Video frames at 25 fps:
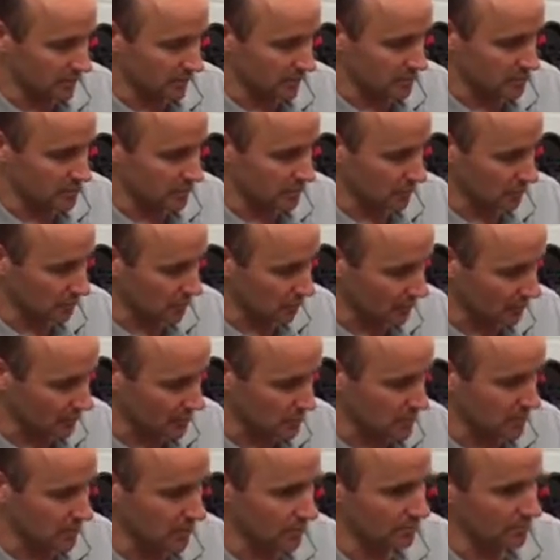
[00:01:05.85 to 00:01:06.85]
So
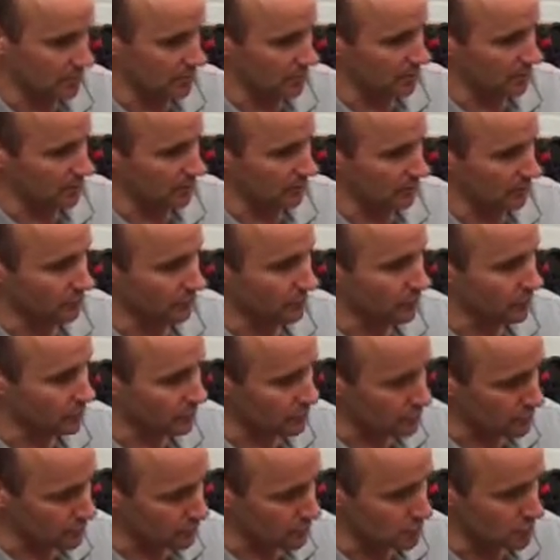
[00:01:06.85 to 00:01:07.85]
Irvin's going to be there. Phil
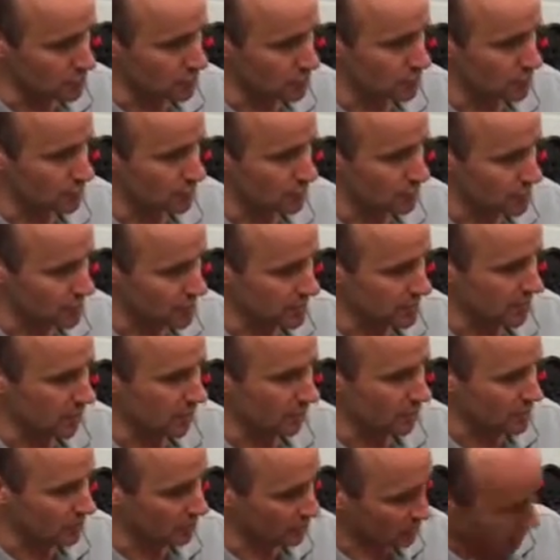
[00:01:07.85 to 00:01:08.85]
Hughes, we'll see how
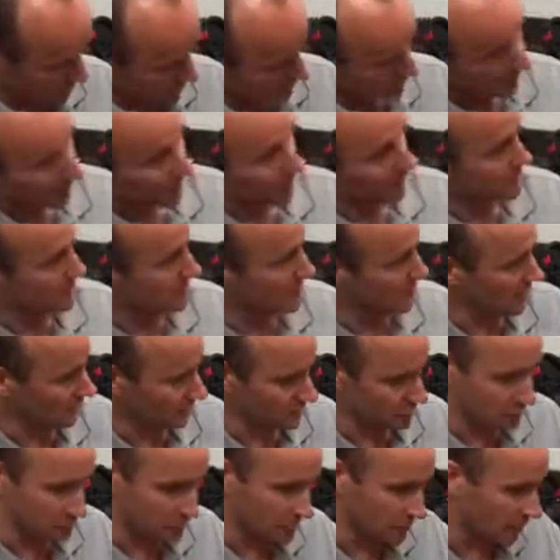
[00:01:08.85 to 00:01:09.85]
he responds
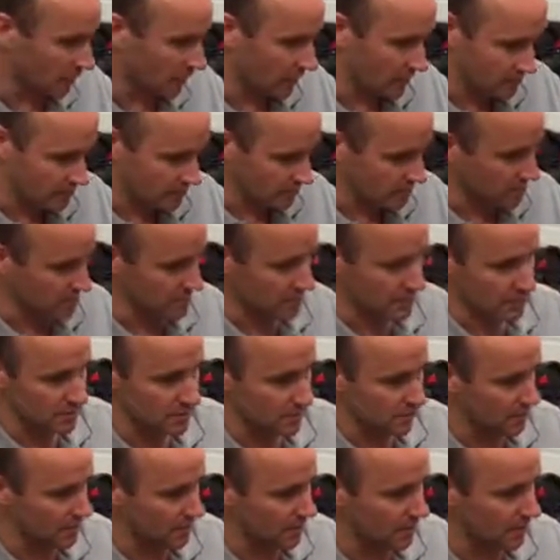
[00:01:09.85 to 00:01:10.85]
after a lost
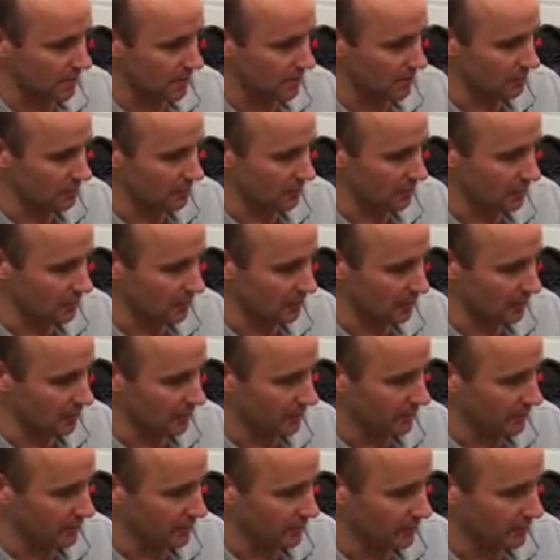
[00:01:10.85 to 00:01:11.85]
season again with
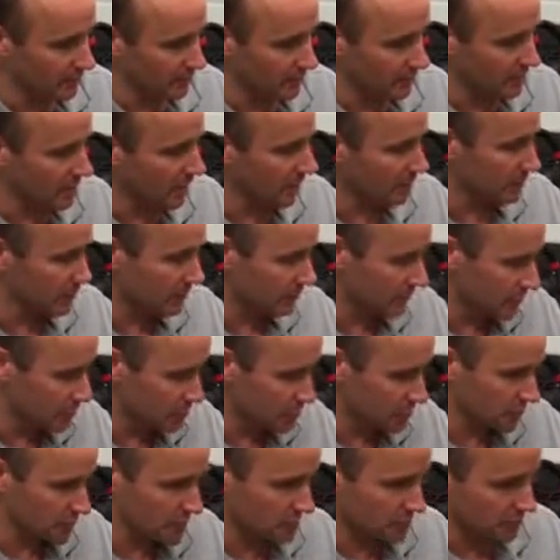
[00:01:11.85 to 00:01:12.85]
a couple of
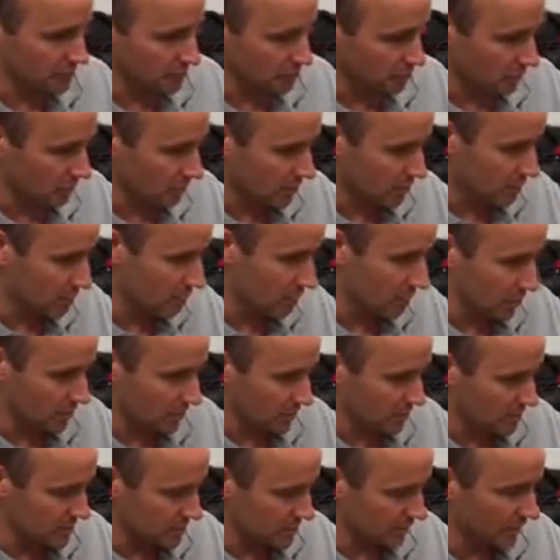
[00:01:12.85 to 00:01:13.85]
injuries, the broken bone
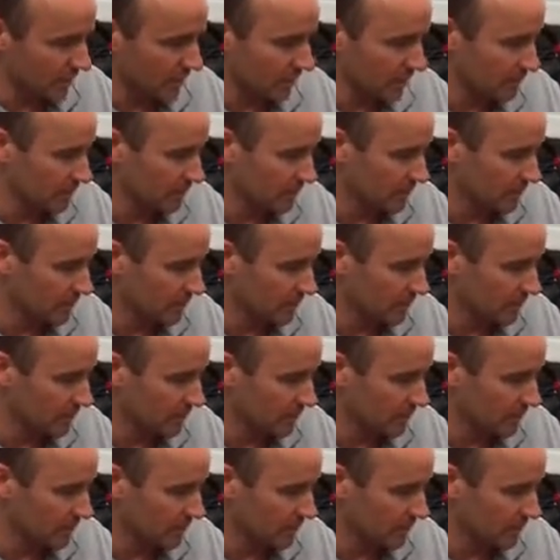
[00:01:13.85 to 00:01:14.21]
in his leg.